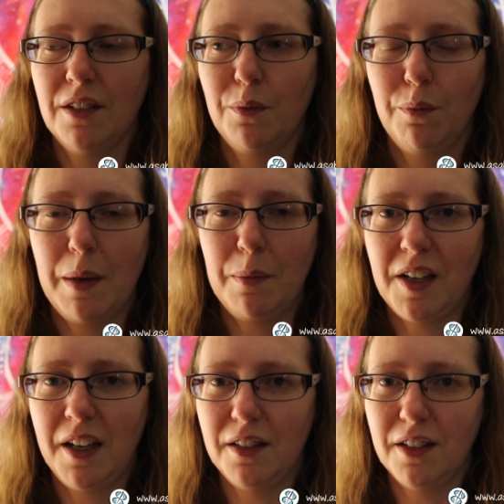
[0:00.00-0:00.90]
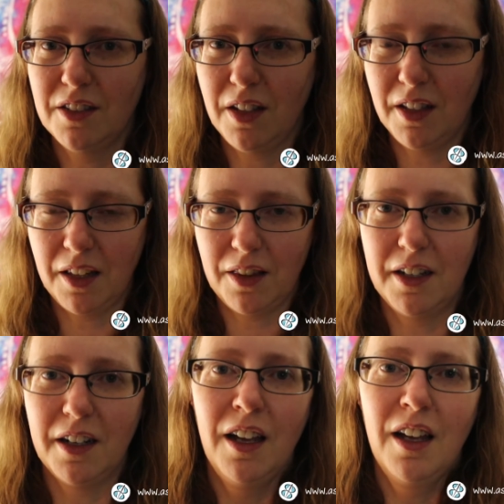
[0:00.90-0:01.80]
website. There's the link
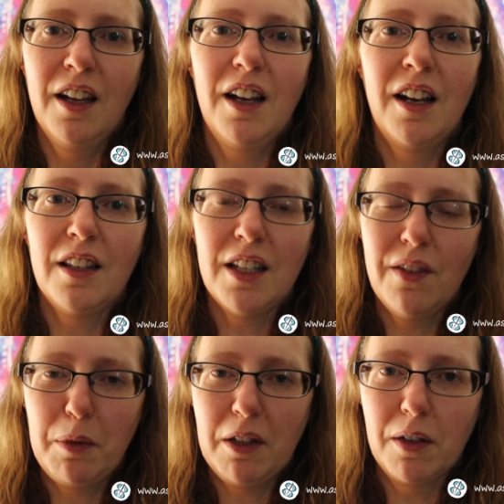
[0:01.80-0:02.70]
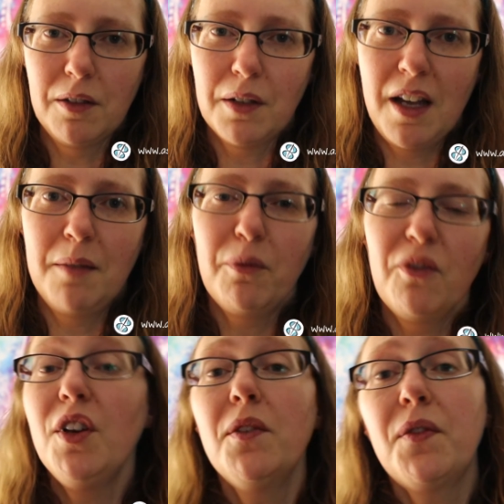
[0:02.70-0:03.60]
there, and I'll leave it below. And
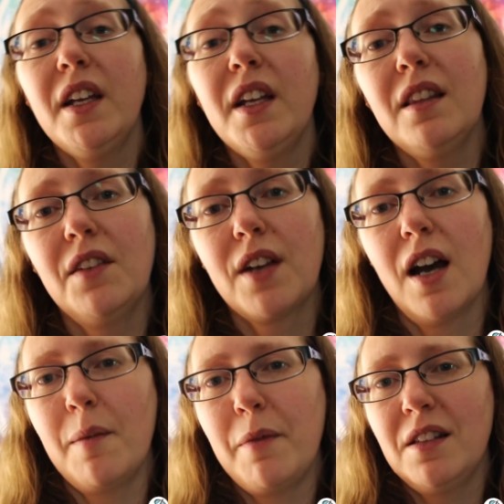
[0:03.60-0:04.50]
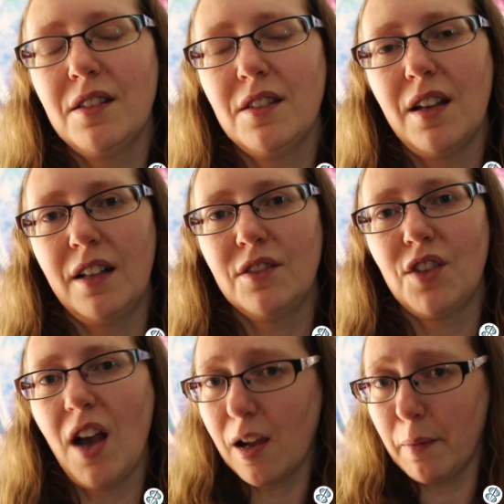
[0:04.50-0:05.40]
feel free to leave comments and
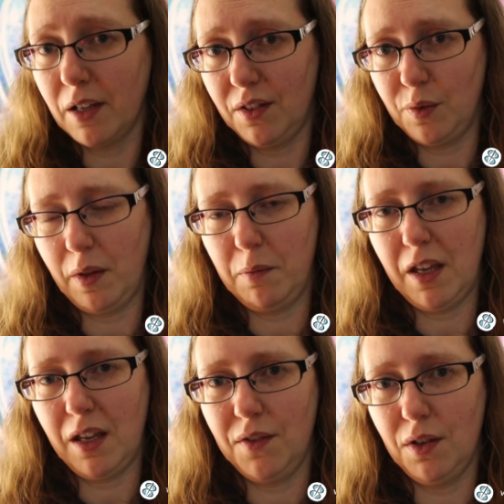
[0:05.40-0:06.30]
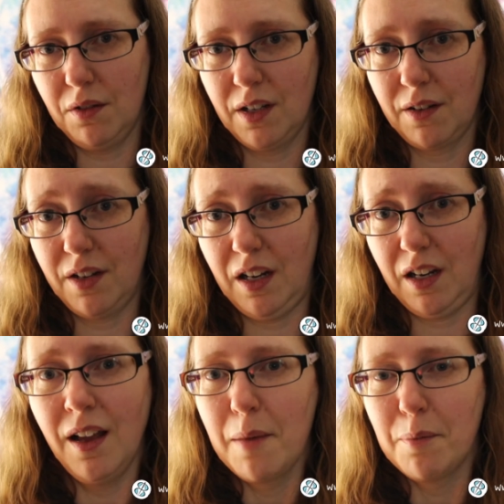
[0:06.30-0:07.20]
talk about this with me if you don't agree,
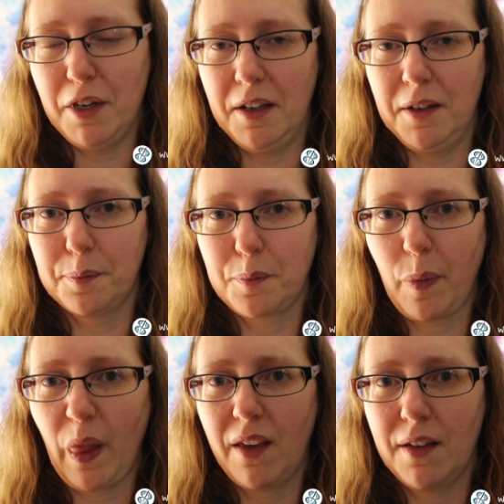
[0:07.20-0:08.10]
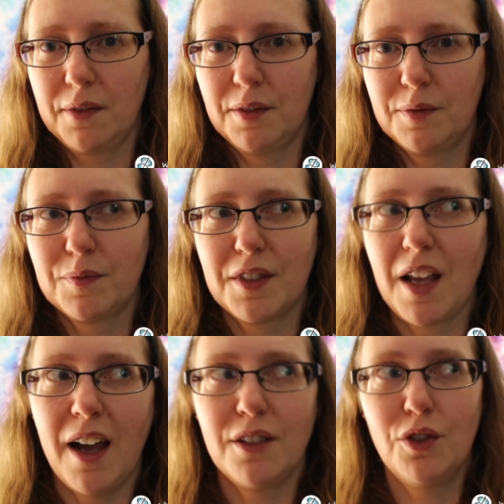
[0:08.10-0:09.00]
but
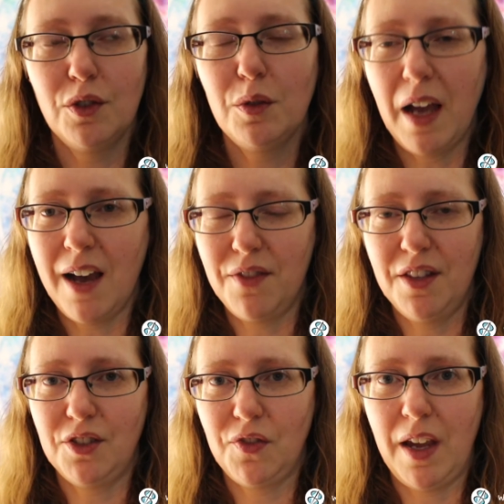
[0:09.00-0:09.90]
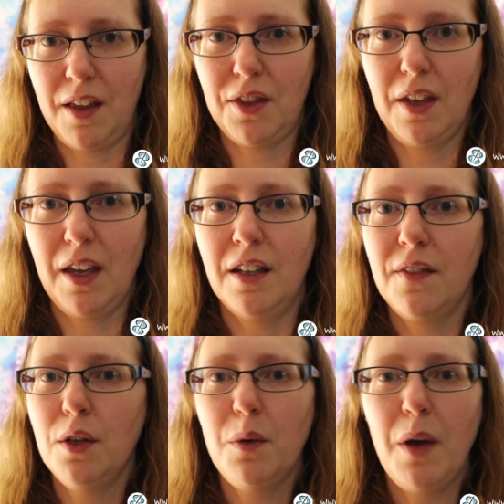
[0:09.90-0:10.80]
I do have this faith. And if
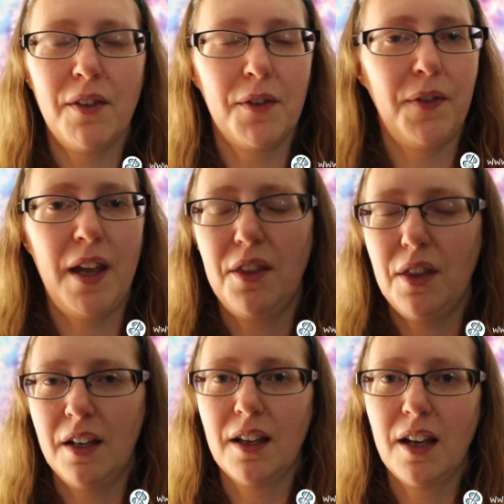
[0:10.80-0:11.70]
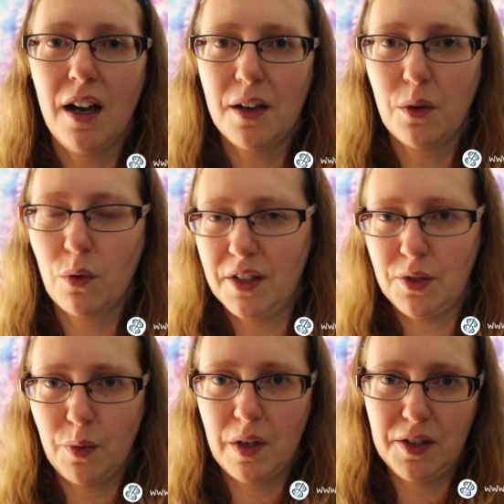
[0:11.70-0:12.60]
you have a faith in a God or a
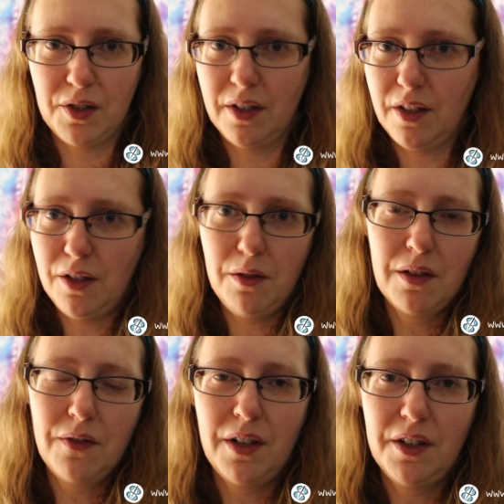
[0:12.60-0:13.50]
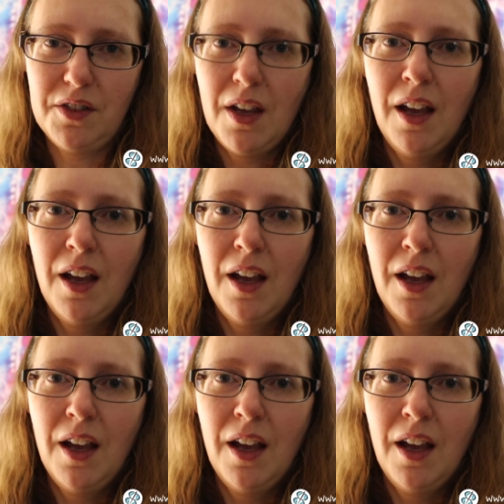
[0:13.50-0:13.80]
source or the universe,